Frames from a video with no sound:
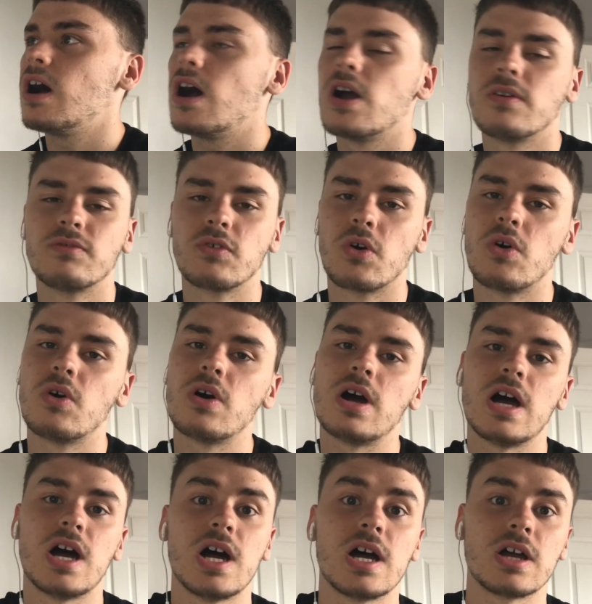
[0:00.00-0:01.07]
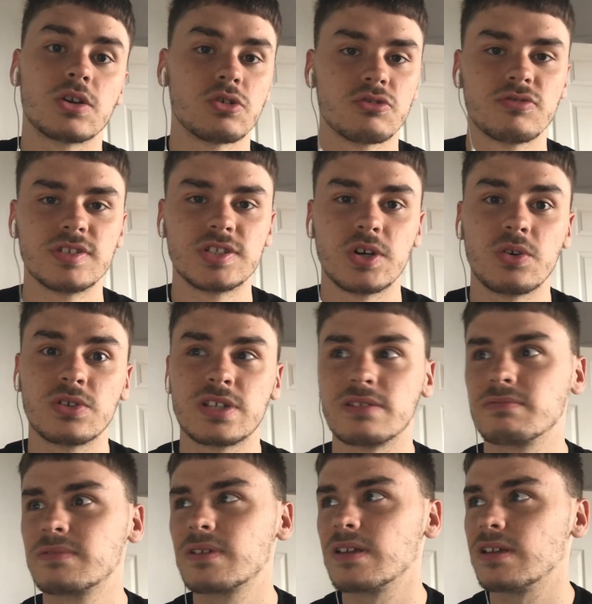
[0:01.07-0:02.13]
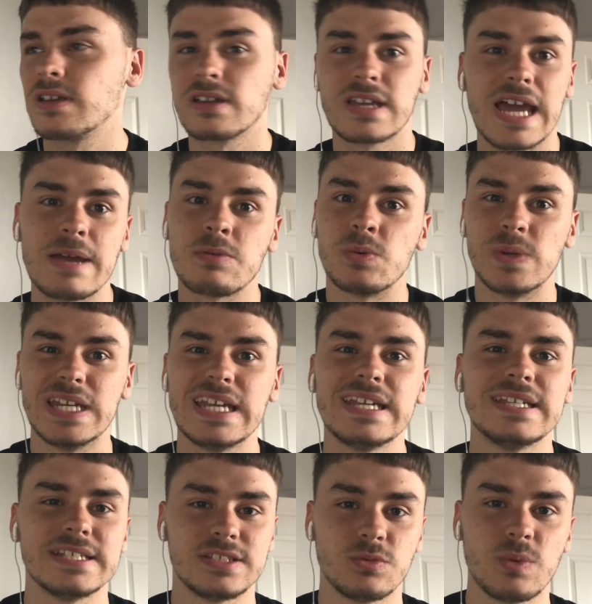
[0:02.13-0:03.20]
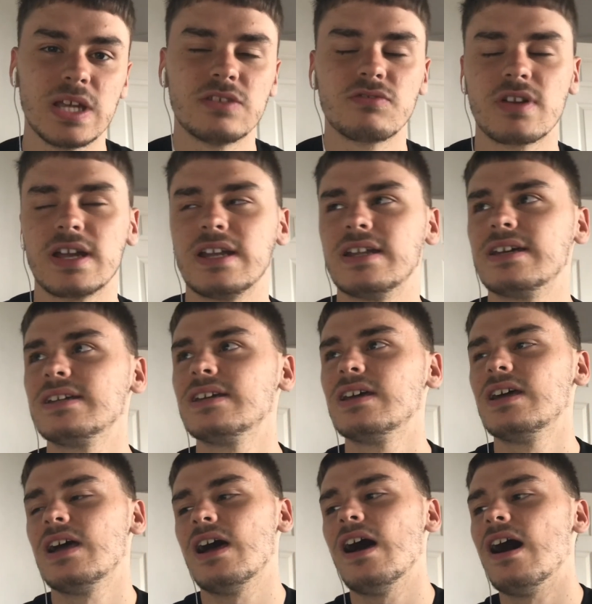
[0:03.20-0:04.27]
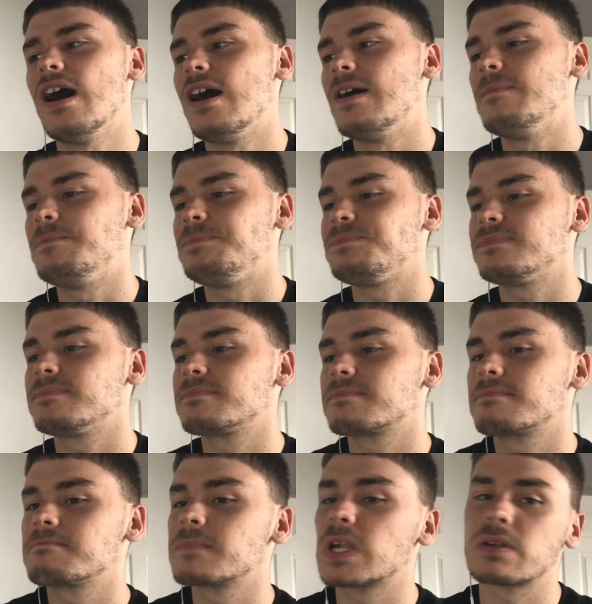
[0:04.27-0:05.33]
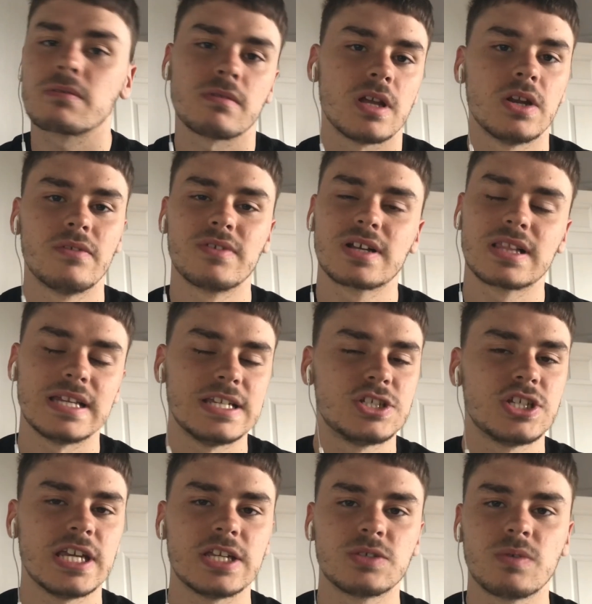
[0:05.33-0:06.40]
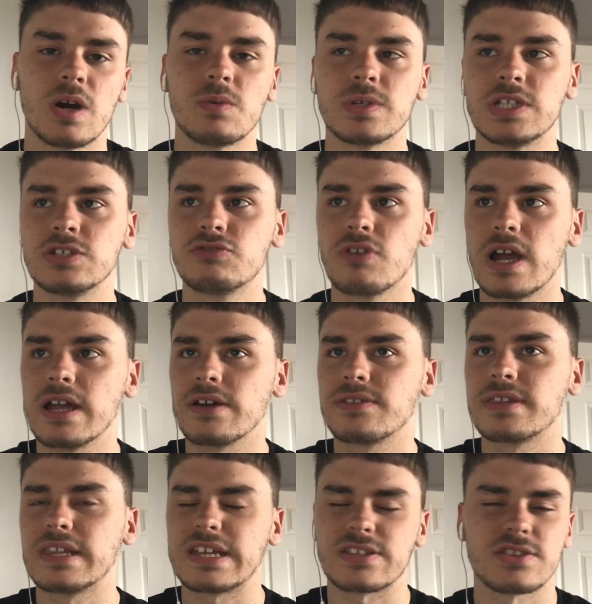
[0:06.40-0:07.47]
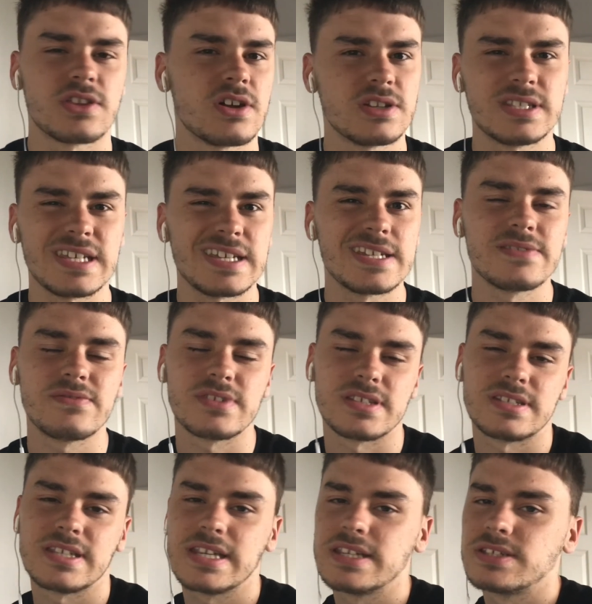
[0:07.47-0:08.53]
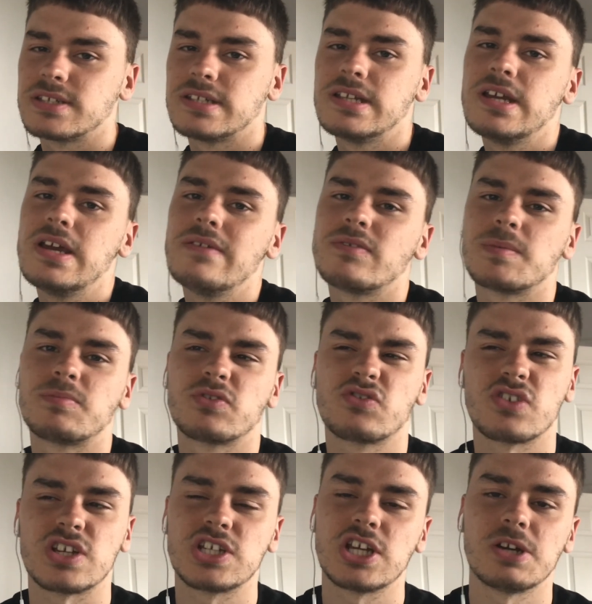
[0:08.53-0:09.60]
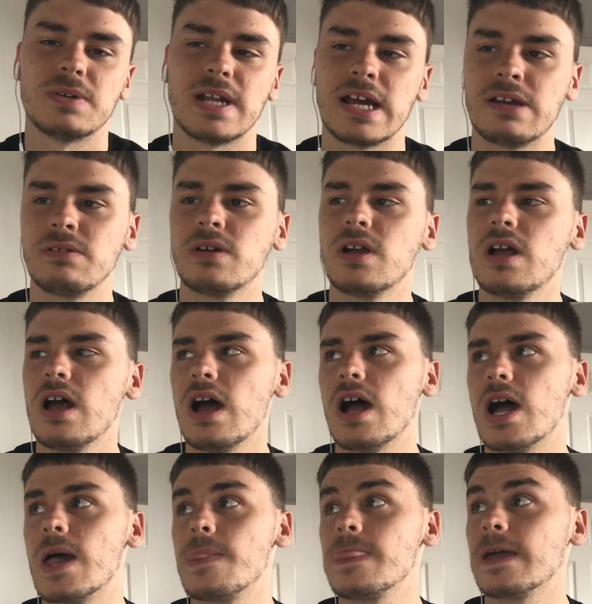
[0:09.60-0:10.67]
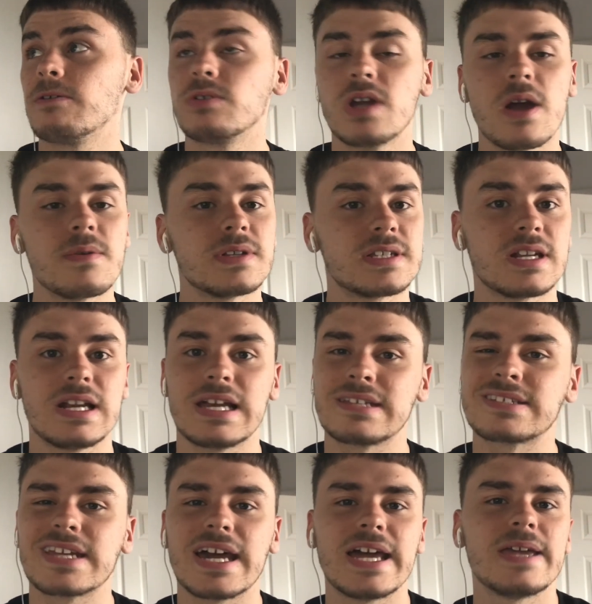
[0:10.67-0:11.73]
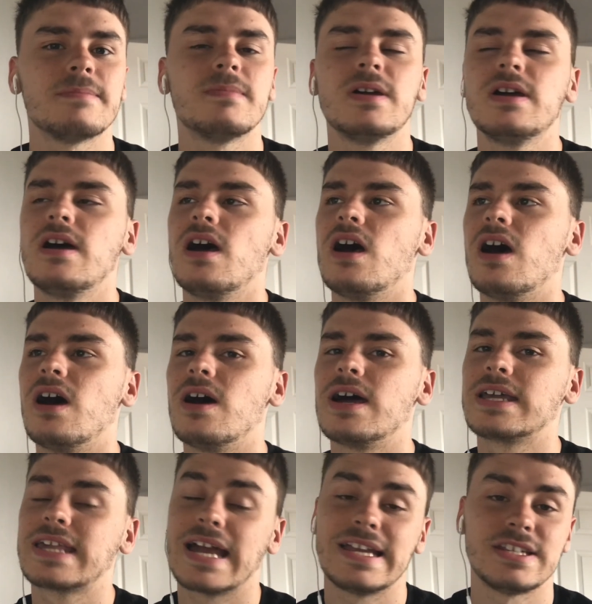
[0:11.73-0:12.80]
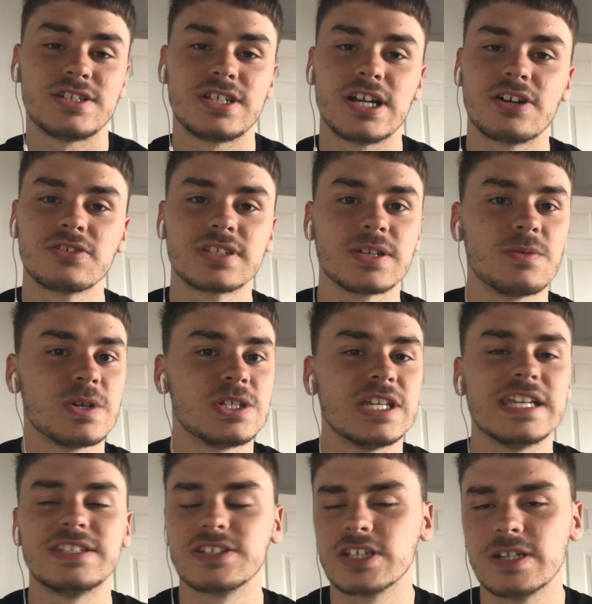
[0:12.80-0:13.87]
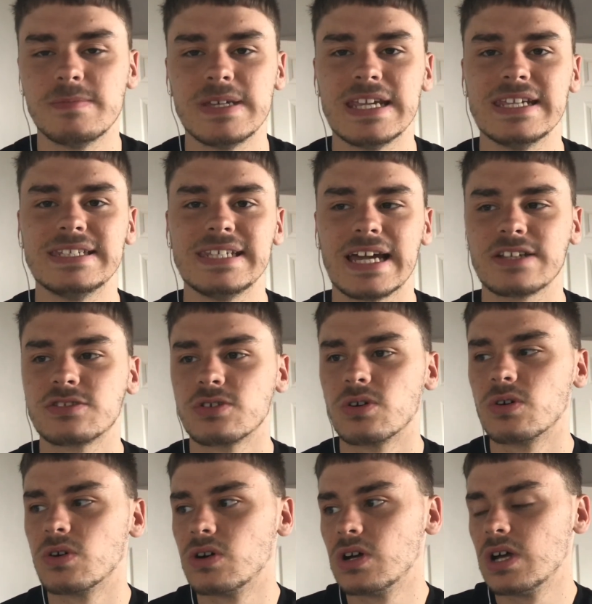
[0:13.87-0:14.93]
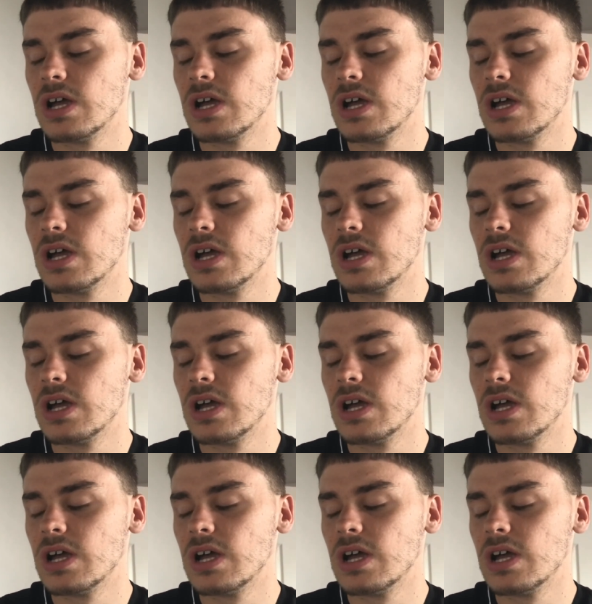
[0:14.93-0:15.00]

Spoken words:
Overall, a good result, a game we needed to win, really. Another clean sheet as well, which is great. I think that's 13 for the season for Patricio now. Now we go into the last game against Chelsea, which isn't going to be easy at all.